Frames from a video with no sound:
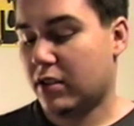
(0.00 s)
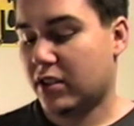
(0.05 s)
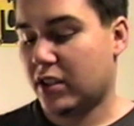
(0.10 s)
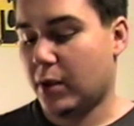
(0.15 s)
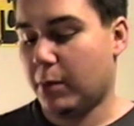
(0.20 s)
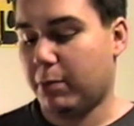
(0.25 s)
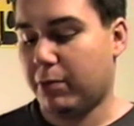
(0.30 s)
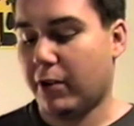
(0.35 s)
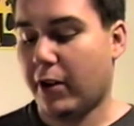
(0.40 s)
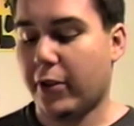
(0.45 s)
The
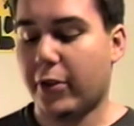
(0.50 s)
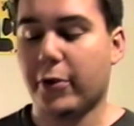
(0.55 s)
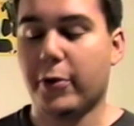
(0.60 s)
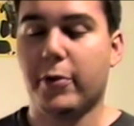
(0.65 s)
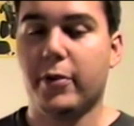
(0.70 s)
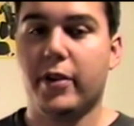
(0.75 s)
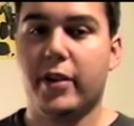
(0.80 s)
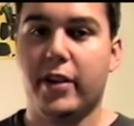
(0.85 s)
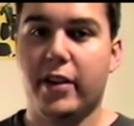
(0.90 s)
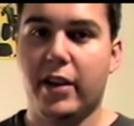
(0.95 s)

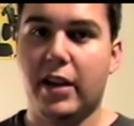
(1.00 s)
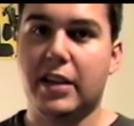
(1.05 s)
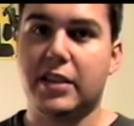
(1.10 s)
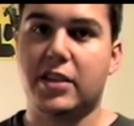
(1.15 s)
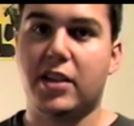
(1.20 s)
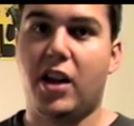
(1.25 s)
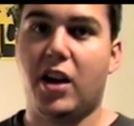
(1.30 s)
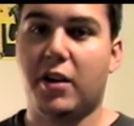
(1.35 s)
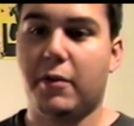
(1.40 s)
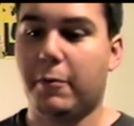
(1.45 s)
brother is
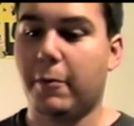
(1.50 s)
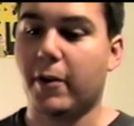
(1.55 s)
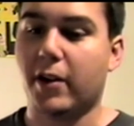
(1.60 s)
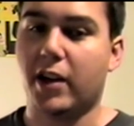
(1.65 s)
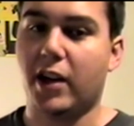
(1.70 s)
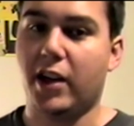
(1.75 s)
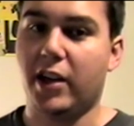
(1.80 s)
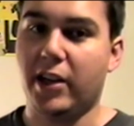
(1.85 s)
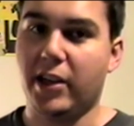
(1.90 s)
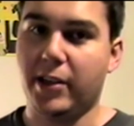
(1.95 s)
long
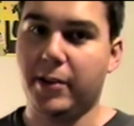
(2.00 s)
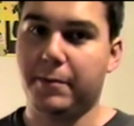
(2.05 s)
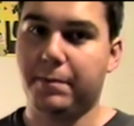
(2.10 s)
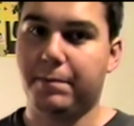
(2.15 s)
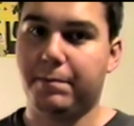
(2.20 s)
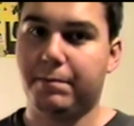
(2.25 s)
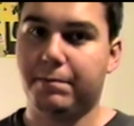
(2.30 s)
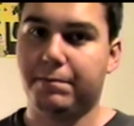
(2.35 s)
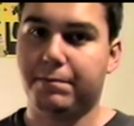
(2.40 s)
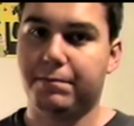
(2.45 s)
forgotten.
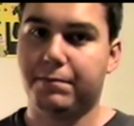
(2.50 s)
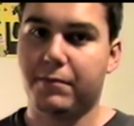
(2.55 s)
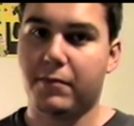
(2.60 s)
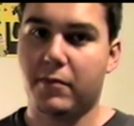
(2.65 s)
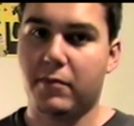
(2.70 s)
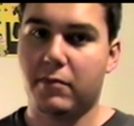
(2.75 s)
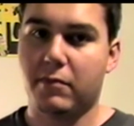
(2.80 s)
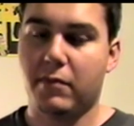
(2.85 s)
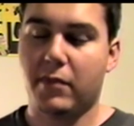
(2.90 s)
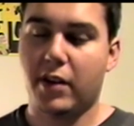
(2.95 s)

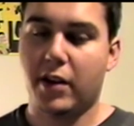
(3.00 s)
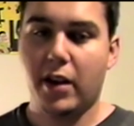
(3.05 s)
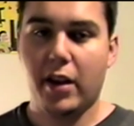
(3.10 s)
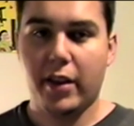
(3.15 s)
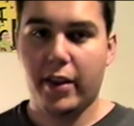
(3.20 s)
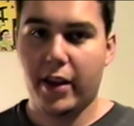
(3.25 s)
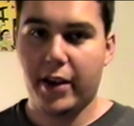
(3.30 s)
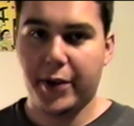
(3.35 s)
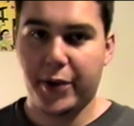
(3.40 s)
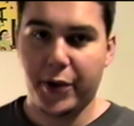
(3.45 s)

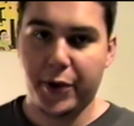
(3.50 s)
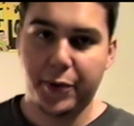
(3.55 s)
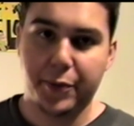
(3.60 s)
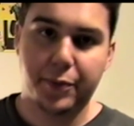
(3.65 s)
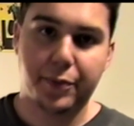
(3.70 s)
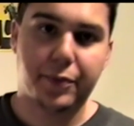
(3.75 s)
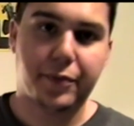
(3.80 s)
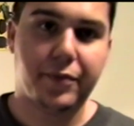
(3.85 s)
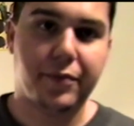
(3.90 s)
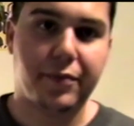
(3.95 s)
Thank you.